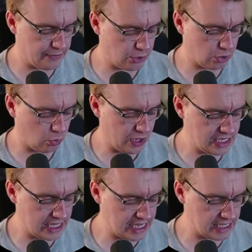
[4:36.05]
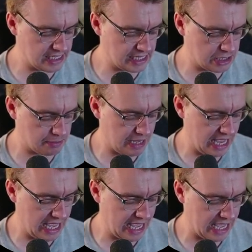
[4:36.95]
And a request into system
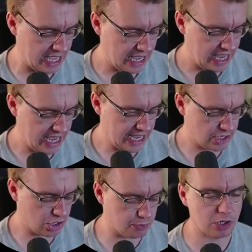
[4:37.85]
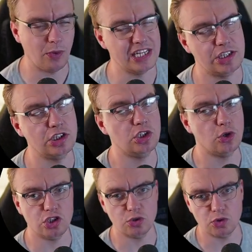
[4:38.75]
A is the request that your
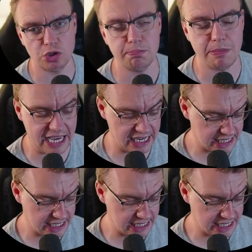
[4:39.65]
user makes.